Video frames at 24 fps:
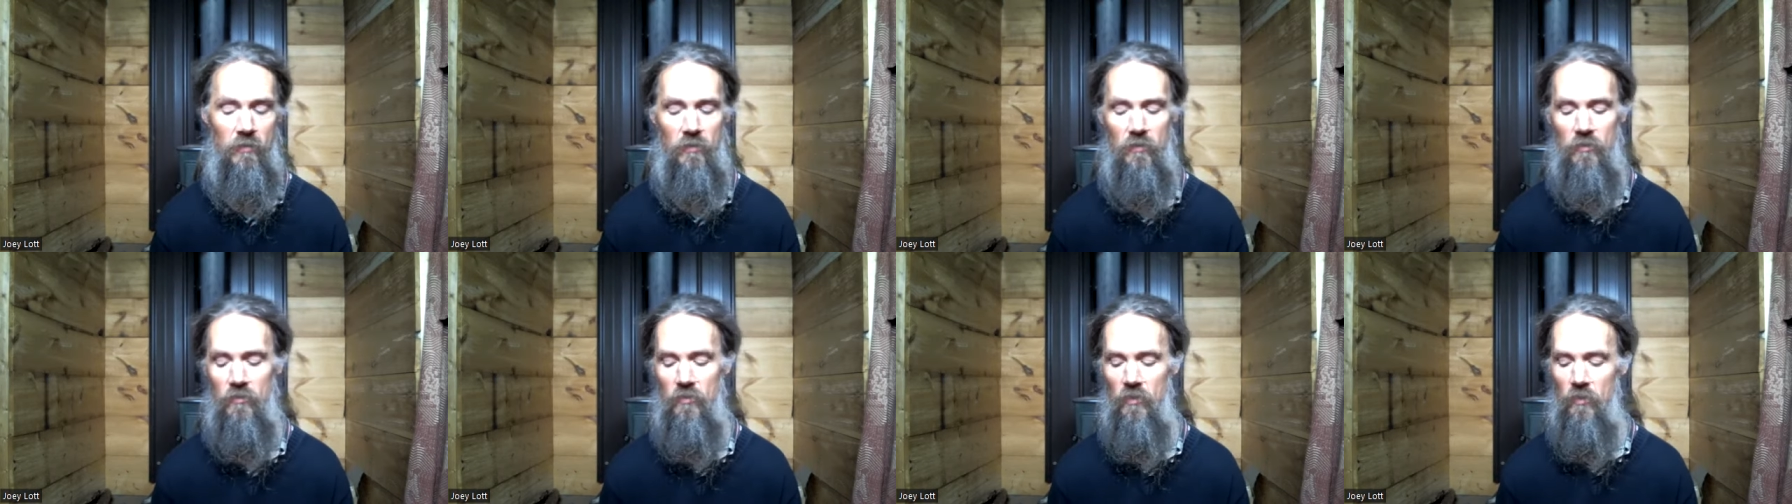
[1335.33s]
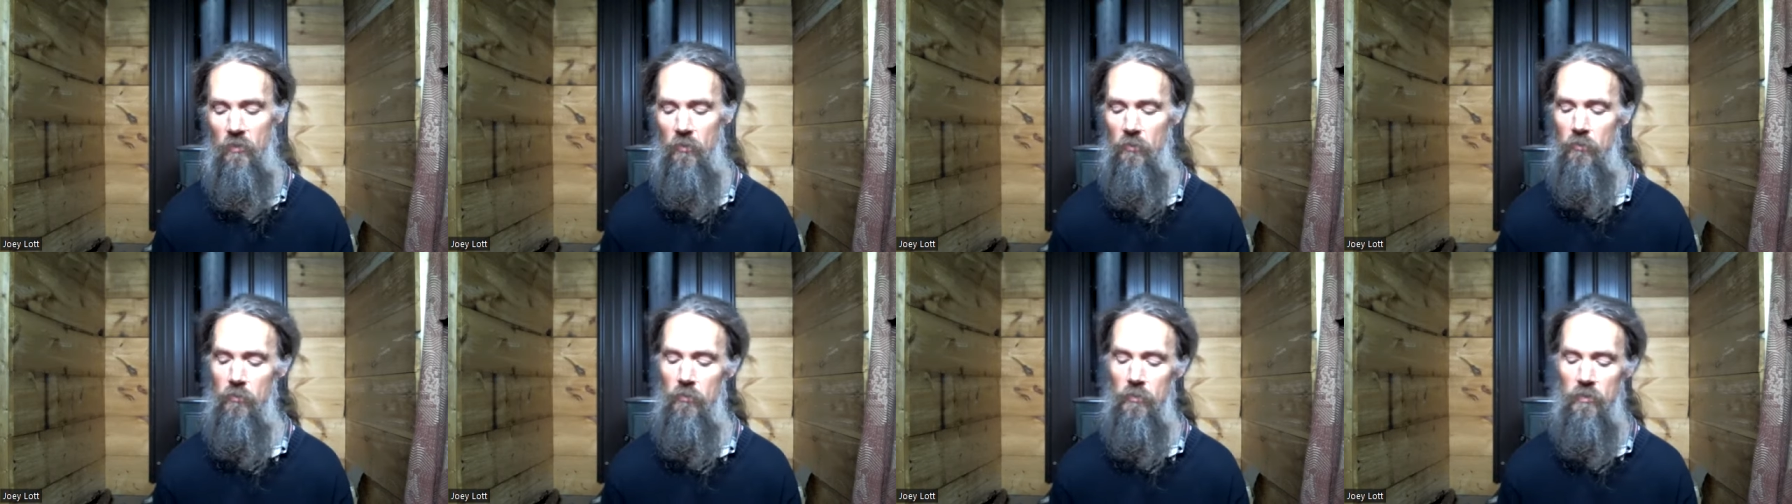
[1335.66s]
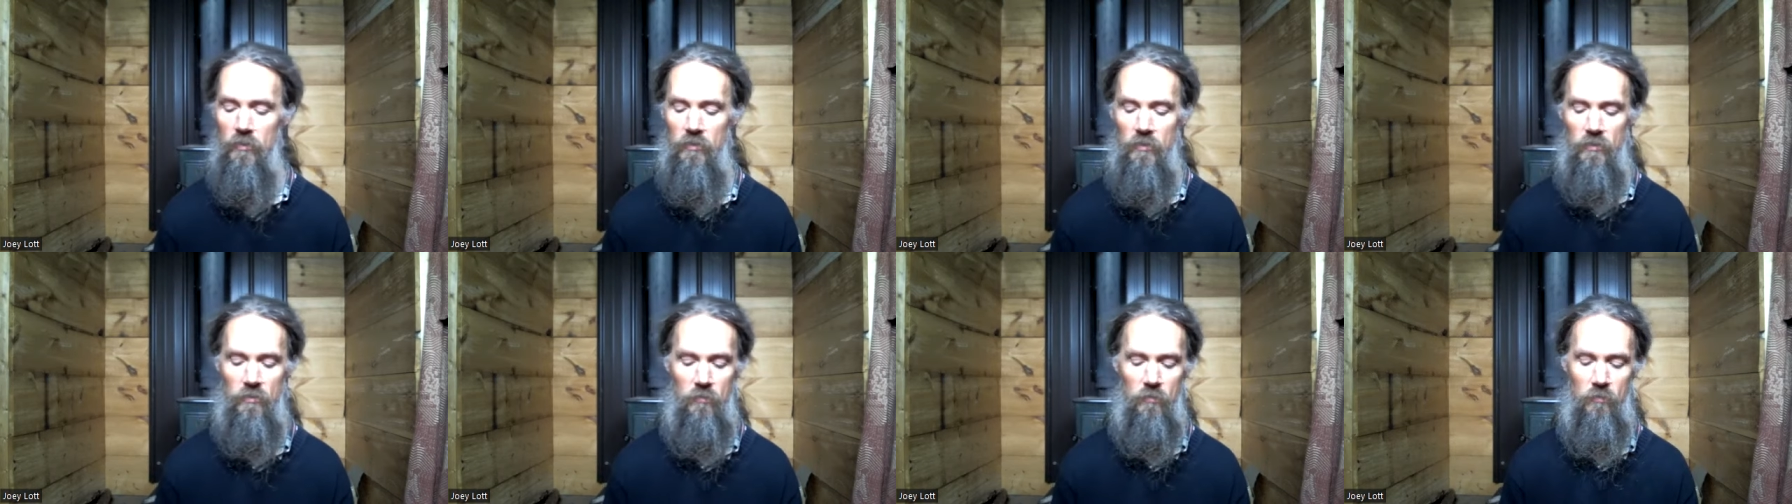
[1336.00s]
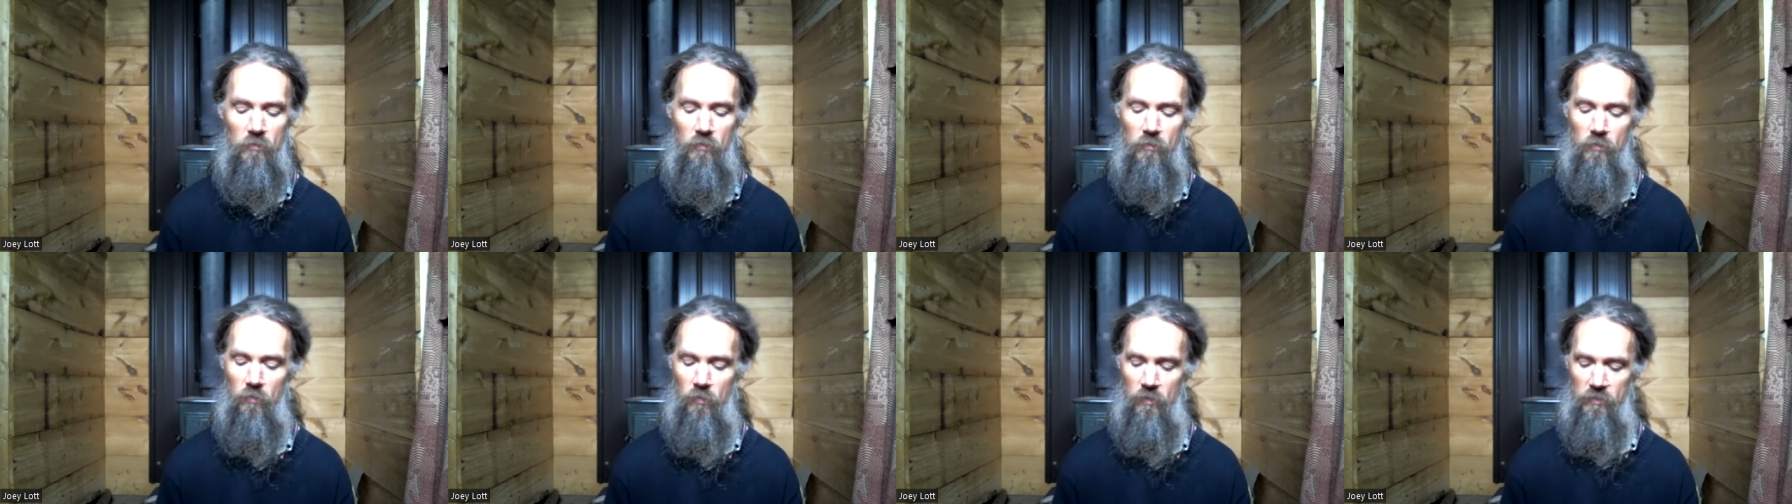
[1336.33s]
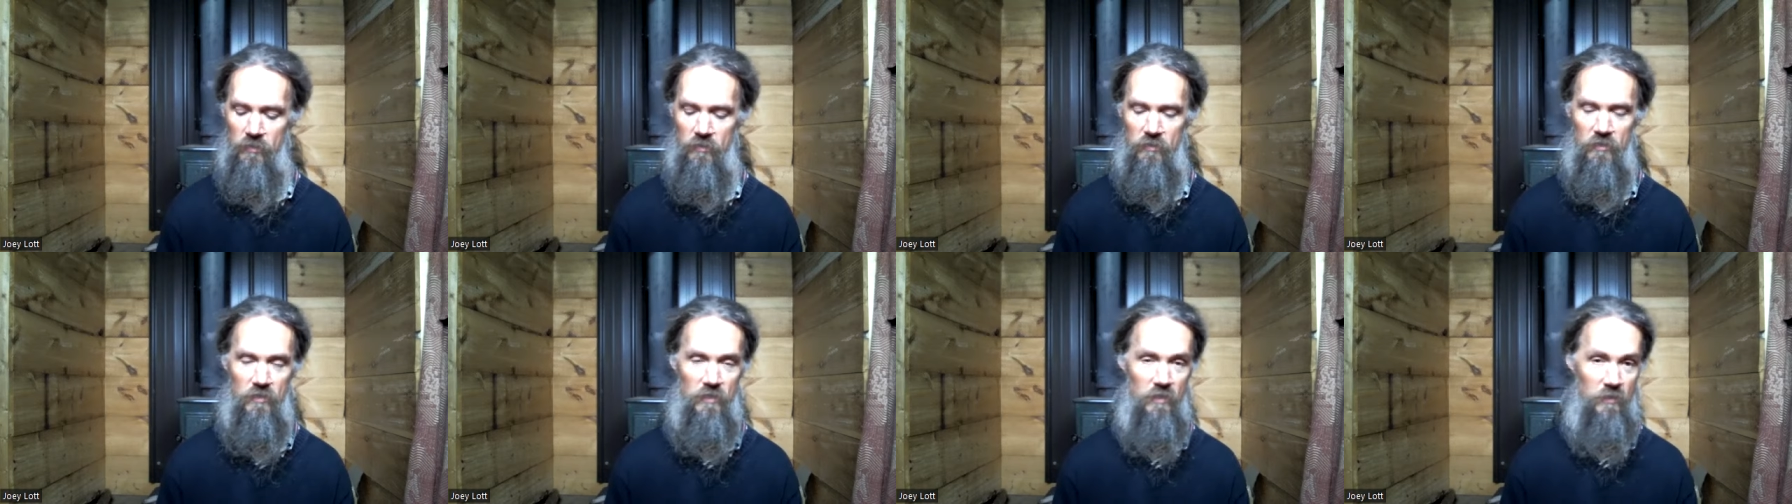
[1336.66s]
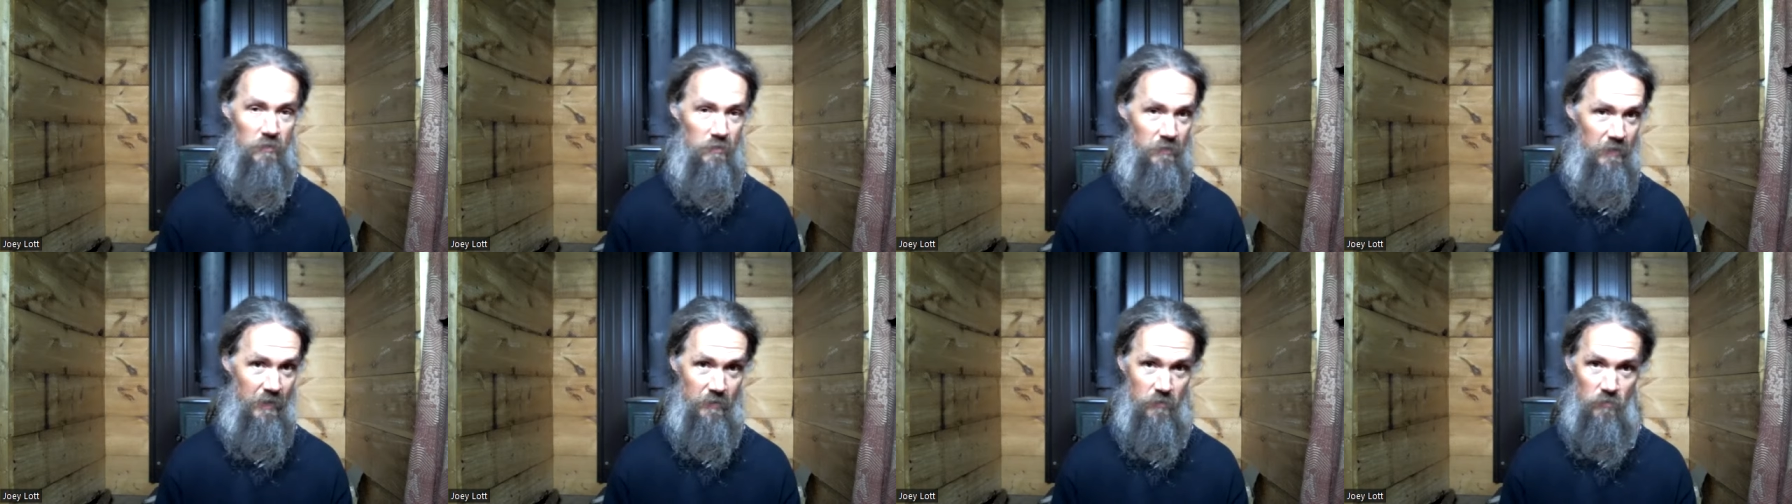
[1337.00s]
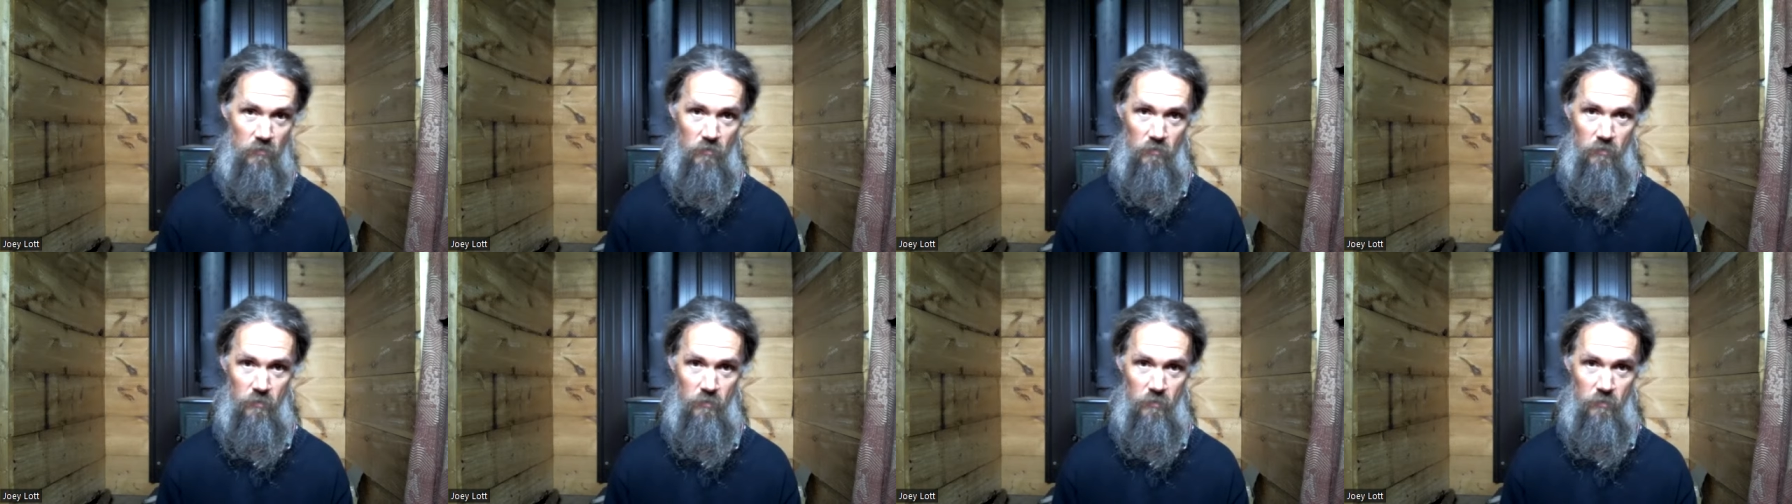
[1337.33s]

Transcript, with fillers: So you just want to see that that's